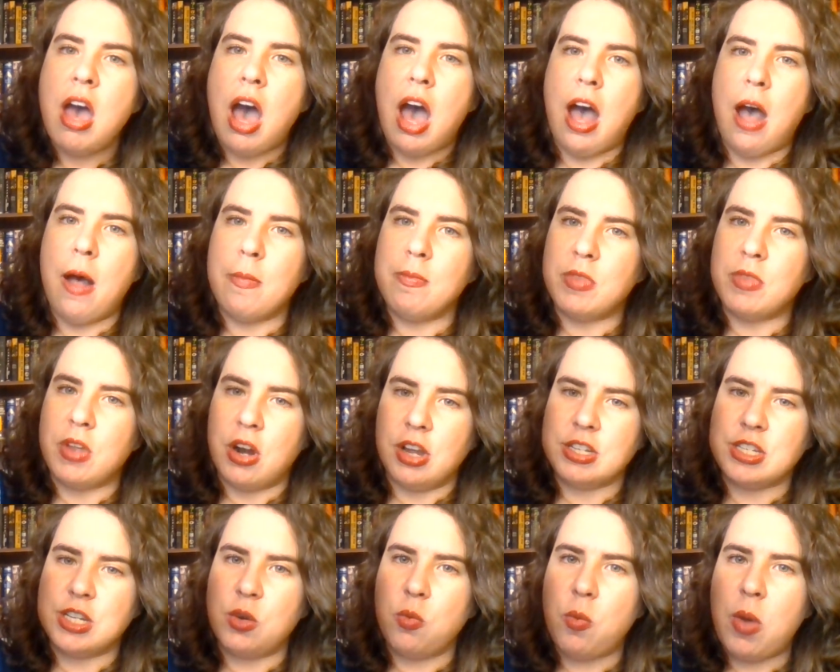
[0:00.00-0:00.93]
they're
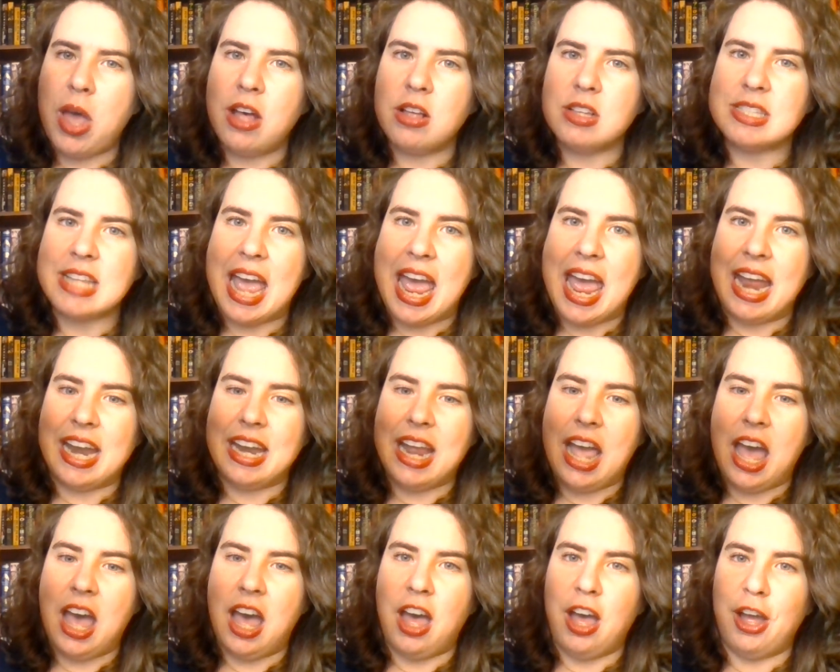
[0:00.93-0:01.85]
hunting whales, and
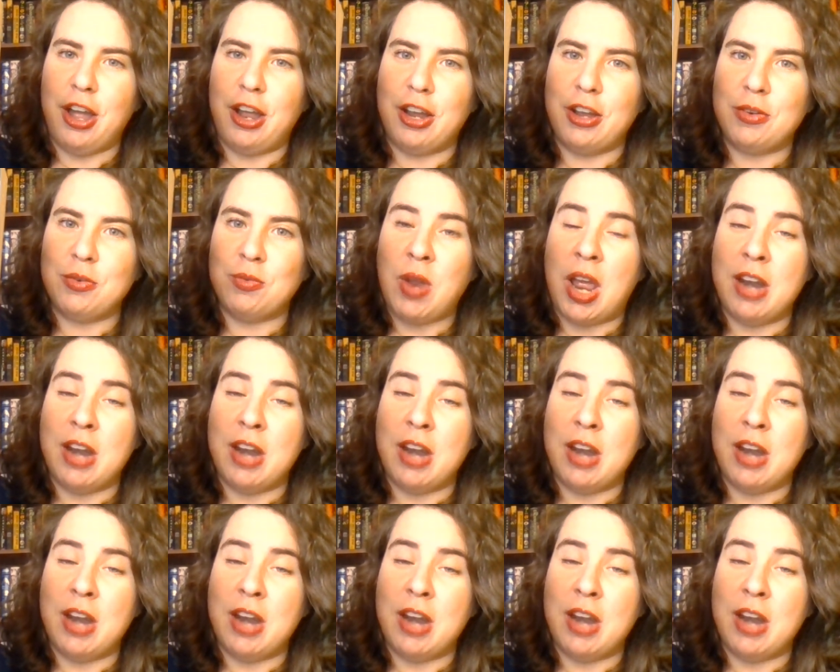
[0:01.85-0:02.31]
an